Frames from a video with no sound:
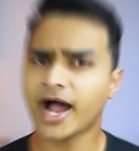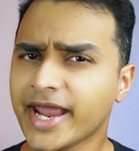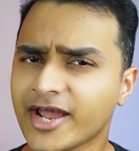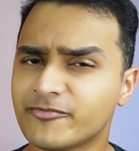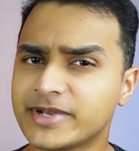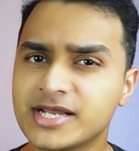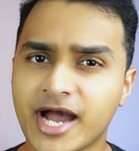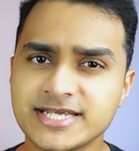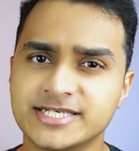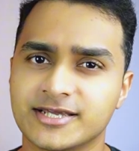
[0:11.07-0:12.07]
I have been
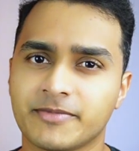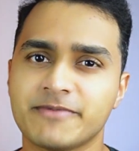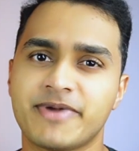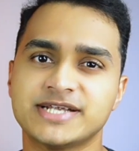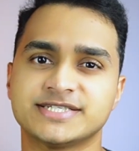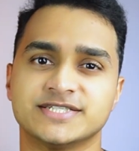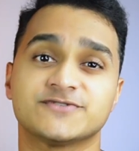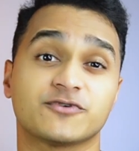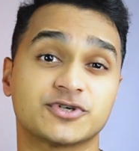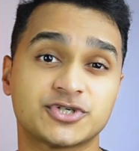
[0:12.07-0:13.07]
guiding my patients
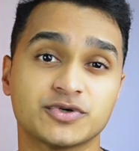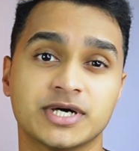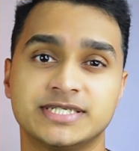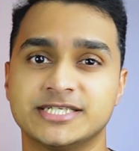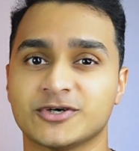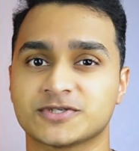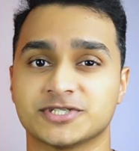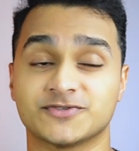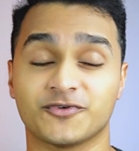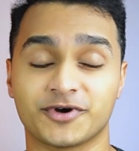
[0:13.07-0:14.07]
for sugar
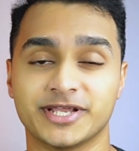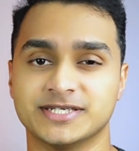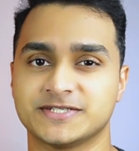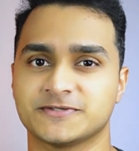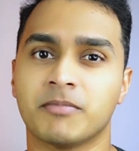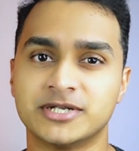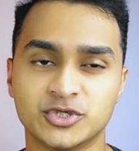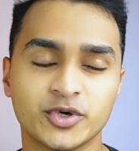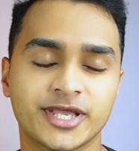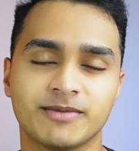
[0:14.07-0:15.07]
detoxes for years, but
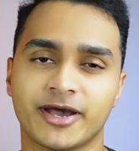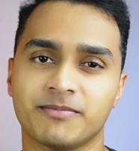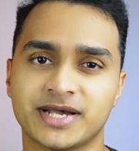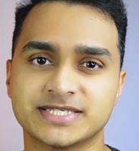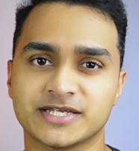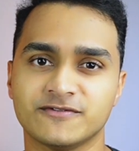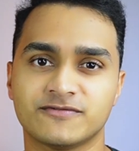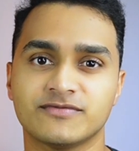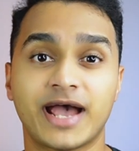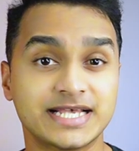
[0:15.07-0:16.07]
doing it by
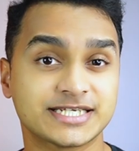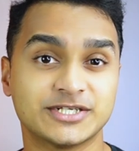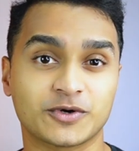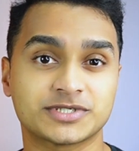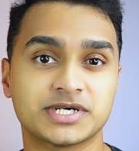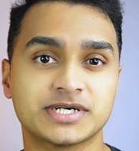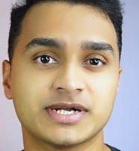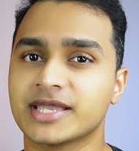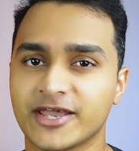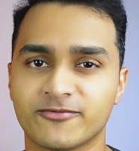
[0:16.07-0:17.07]
myself as a
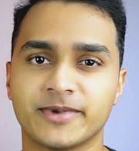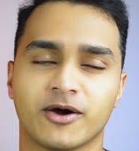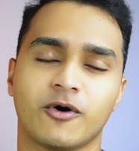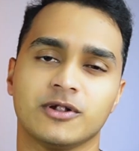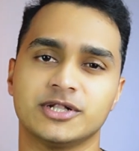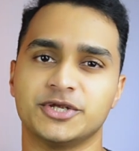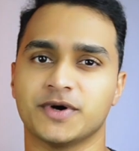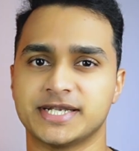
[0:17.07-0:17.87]
doctor gave me a whole new